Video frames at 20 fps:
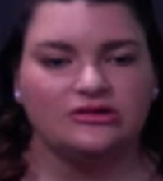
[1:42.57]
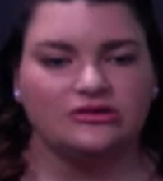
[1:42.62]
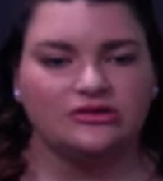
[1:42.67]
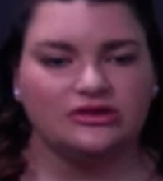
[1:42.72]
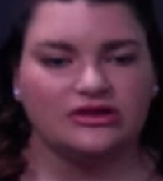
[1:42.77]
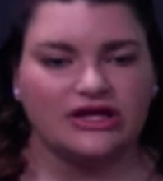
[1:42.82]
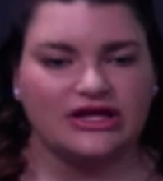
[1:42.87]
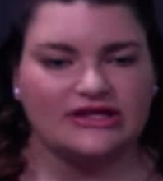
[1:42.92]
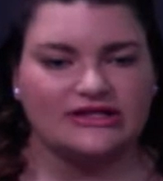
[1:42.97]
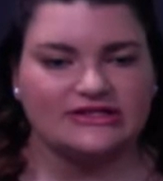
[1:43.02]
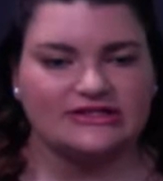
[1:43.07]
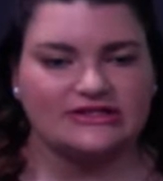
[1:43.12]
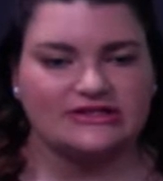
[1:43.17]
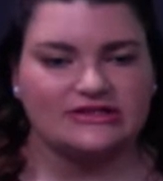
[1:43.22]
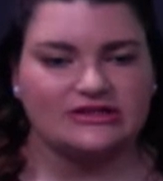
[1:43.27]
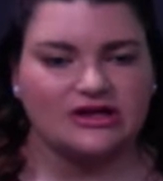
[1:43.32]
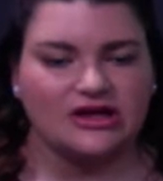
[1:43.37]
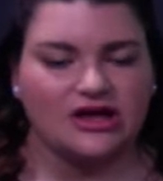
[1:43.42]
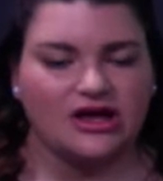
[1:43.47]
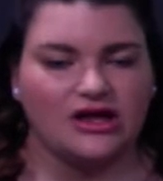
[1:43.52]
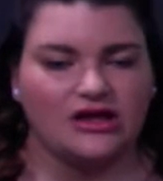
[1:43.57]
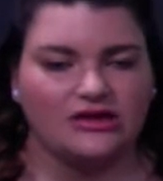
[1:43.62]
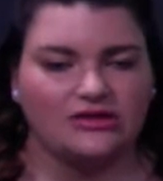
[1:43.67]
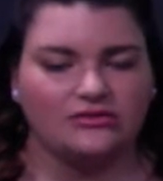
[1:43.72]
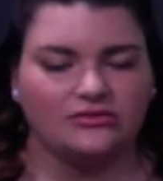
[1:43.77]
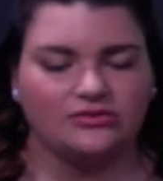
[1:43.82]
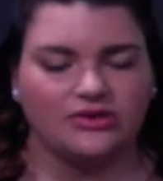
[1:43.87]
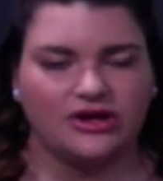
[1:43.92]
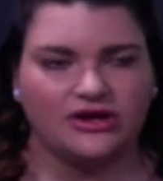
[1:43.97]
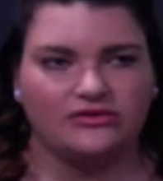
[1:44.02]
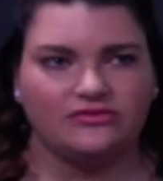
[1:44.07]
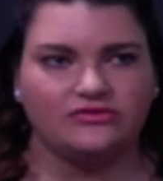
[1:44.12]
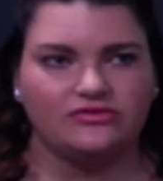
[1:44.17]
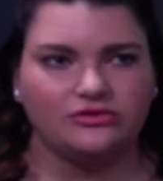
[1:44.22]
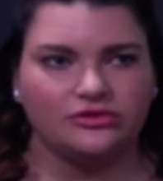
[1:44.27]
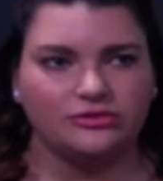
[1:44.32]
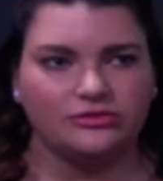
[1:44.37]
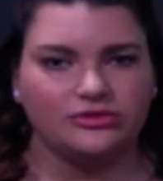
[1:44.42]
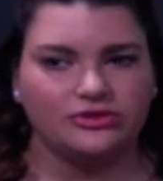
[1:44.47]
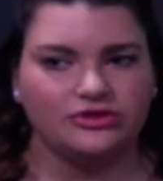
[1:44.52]
less, around
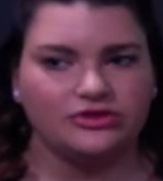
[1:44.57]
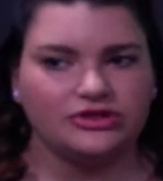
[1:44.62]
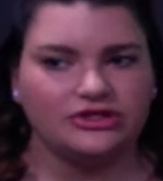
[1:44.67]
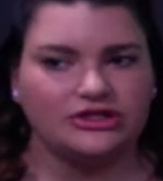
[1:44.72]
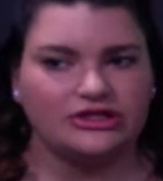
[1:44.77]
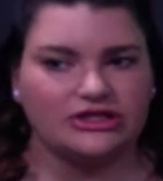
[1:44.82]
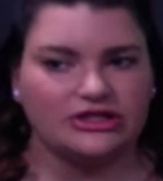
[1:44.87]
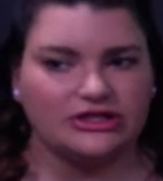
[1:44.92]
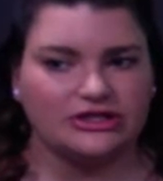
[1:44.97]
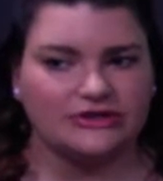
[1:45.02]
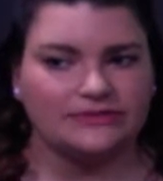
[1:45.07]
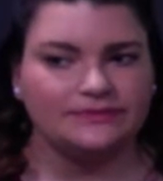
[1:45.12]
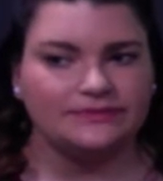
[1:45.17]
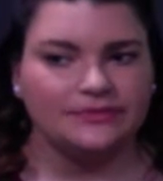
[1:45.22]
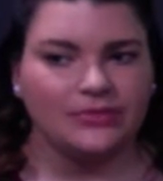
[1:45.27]
$4 million a year,